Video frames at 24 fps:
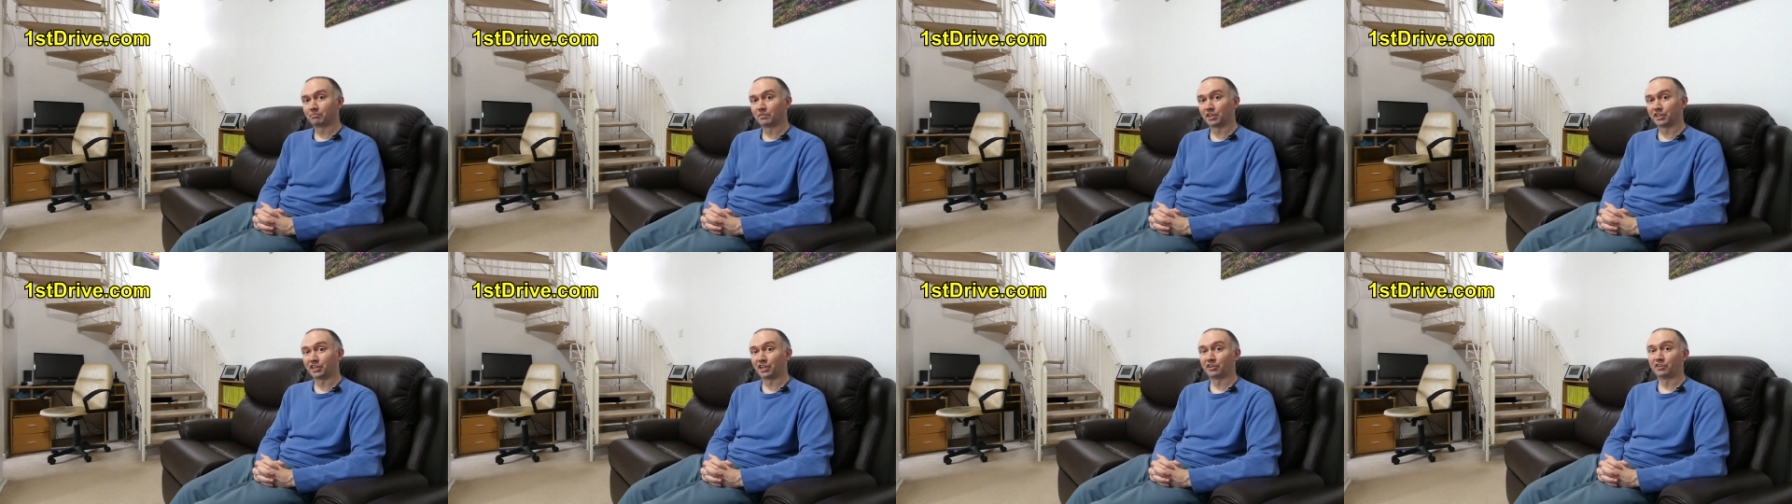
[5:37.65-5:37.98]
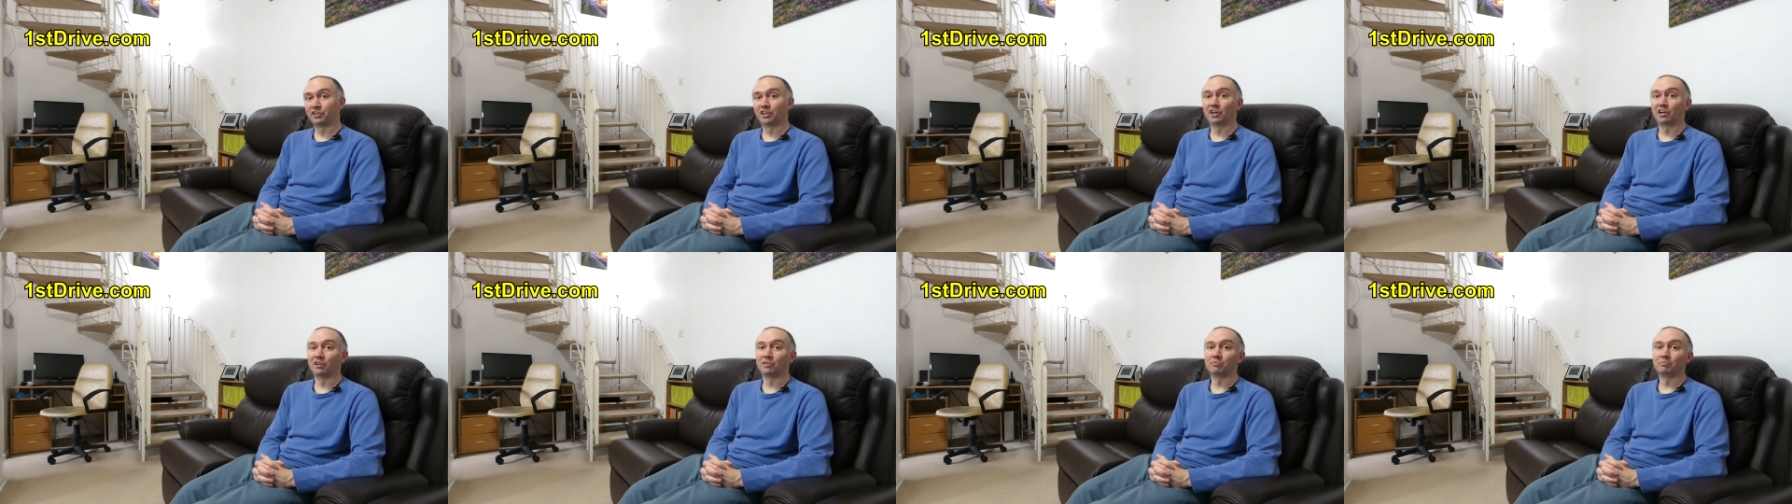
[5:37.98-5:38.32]
I
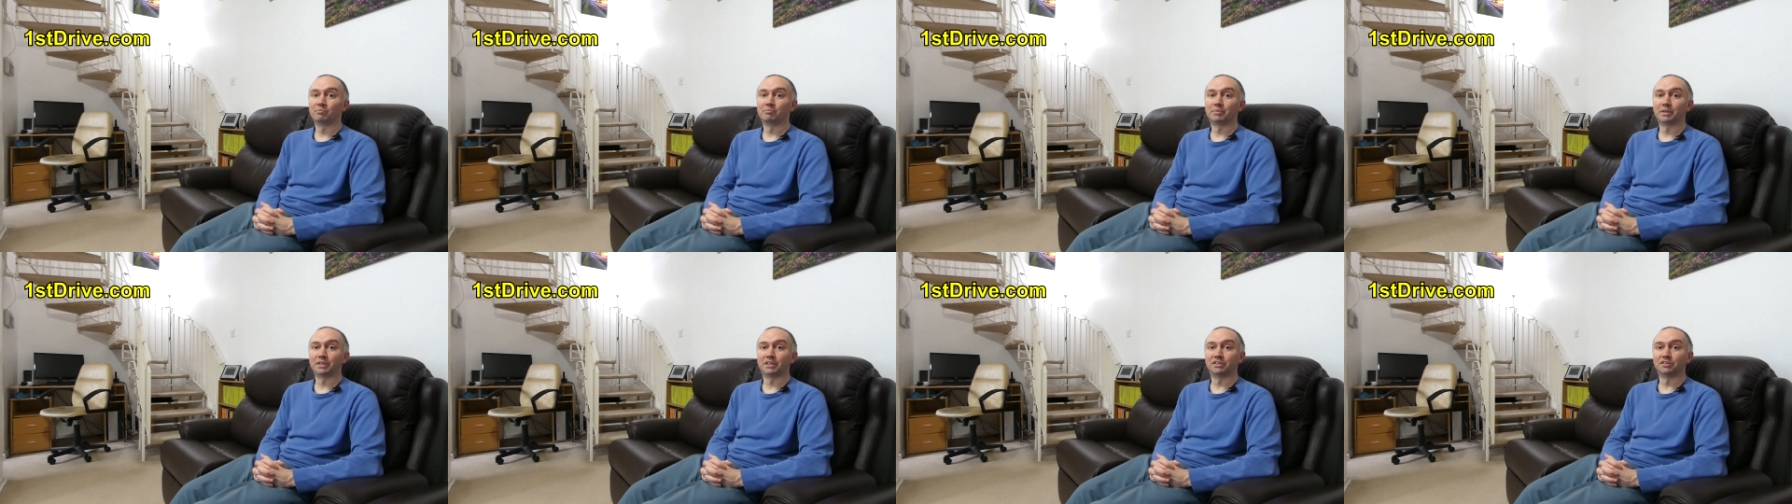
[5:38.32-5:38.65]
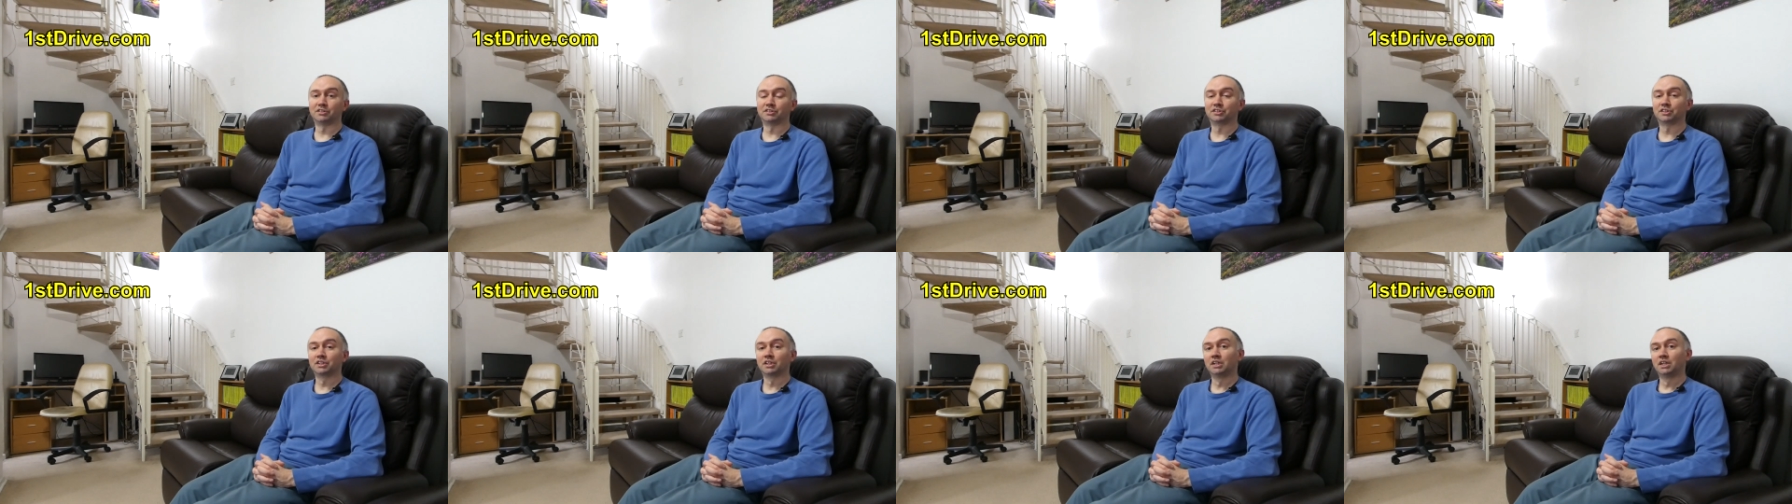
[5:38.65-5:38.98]
don't know,
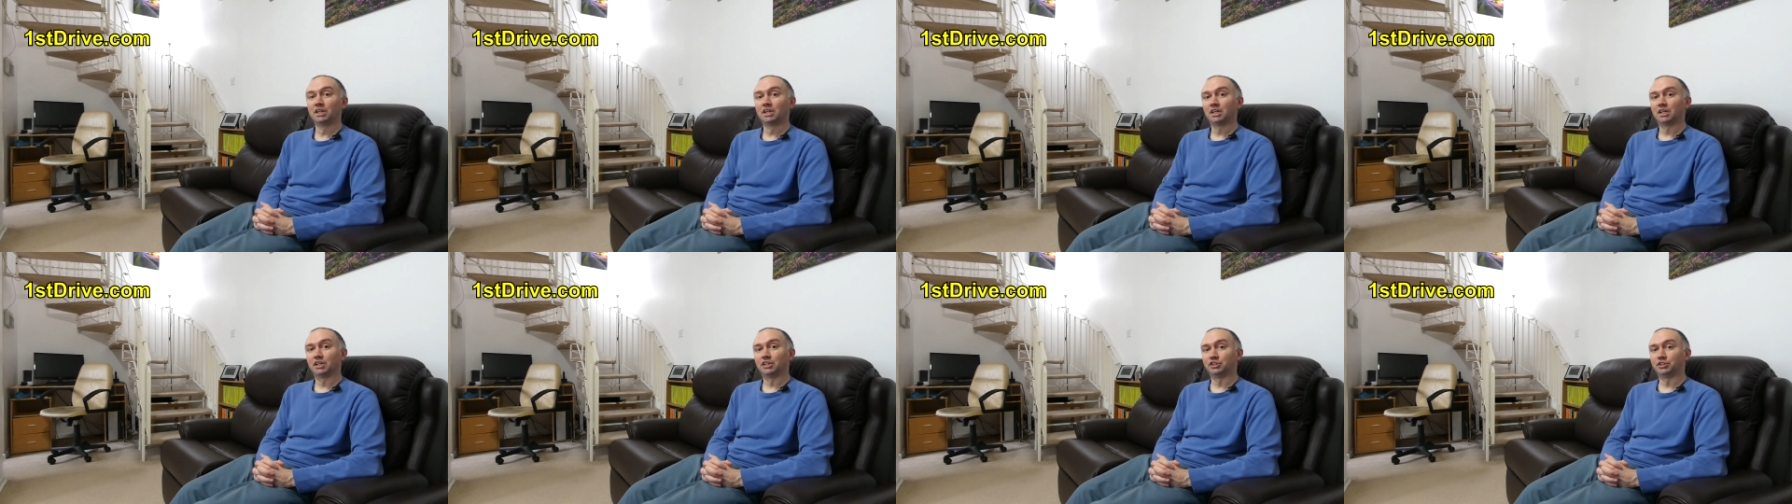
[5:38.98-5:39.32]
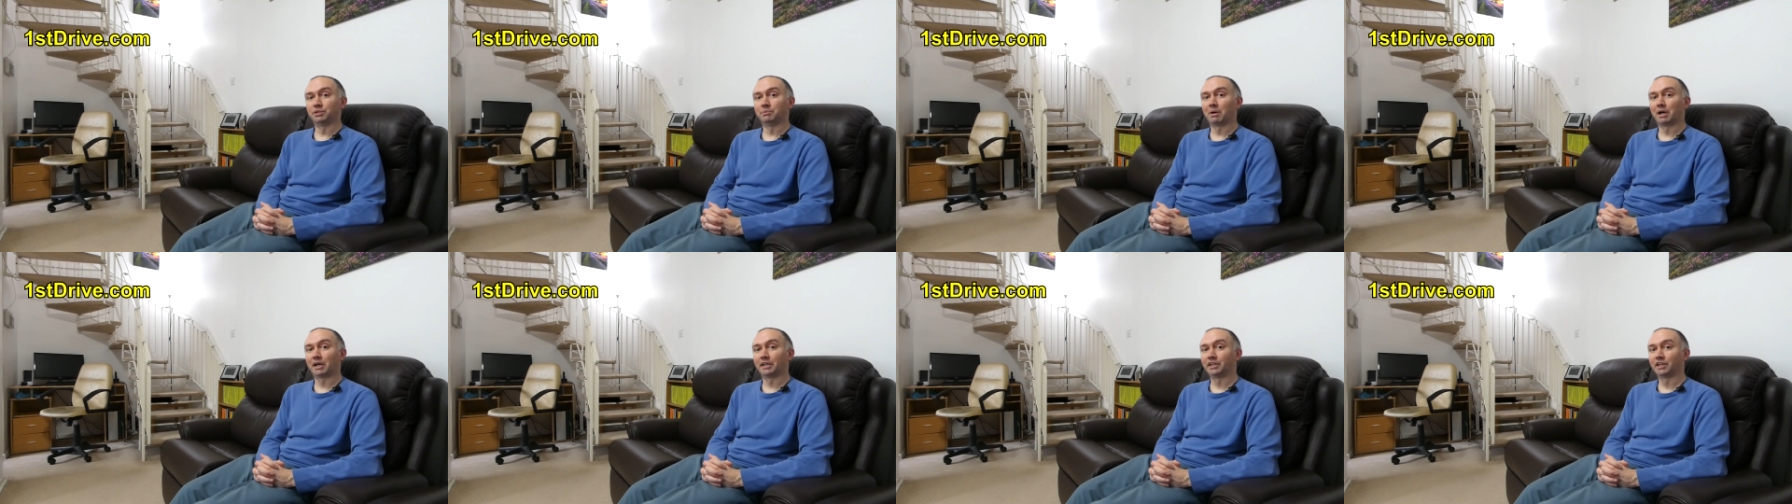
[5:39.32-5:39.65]
because as
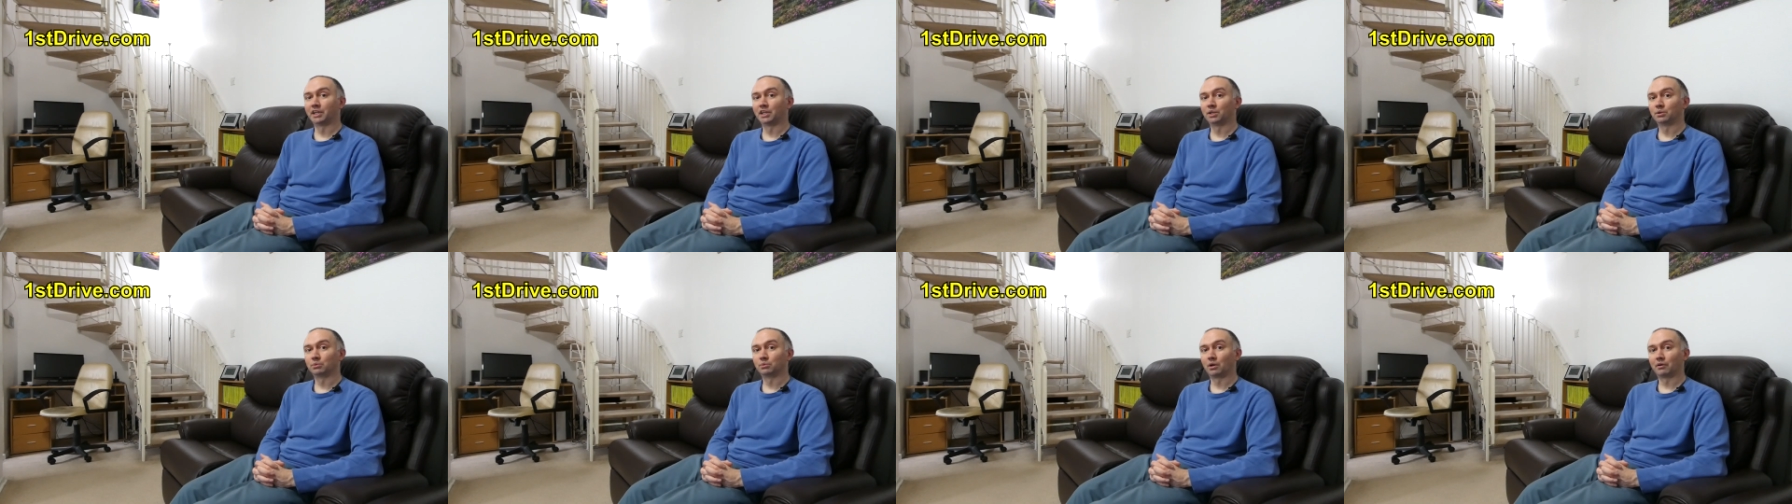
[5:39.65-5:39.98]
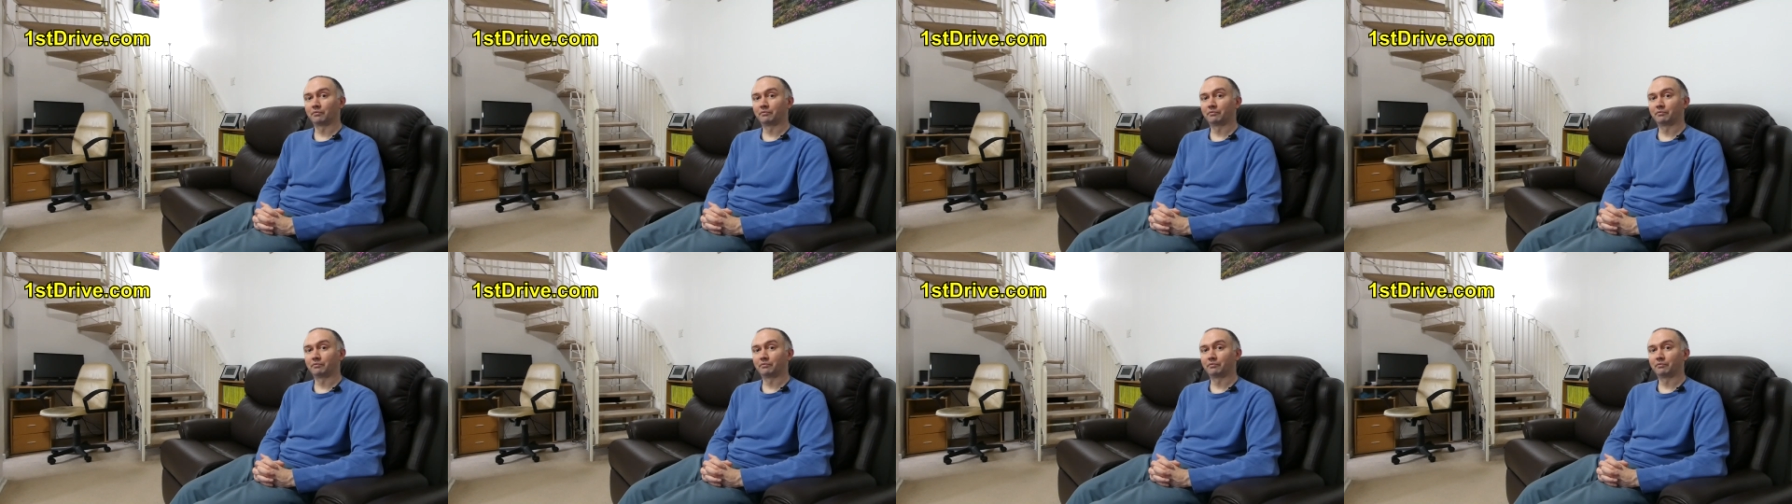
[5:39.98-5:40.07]
you may know,